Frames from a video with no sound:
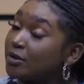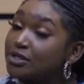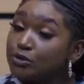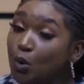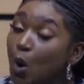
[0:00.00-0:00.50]

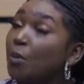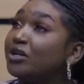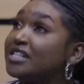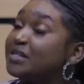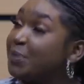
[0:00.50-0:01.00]
until the whole
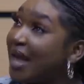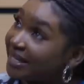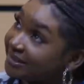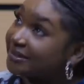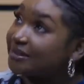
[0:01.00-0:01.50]
money is
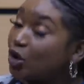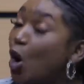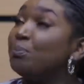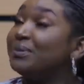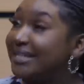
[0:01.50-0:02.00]
paid
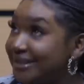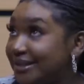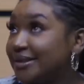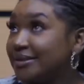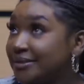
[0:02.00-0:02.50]

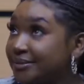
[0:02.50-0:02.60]
completely.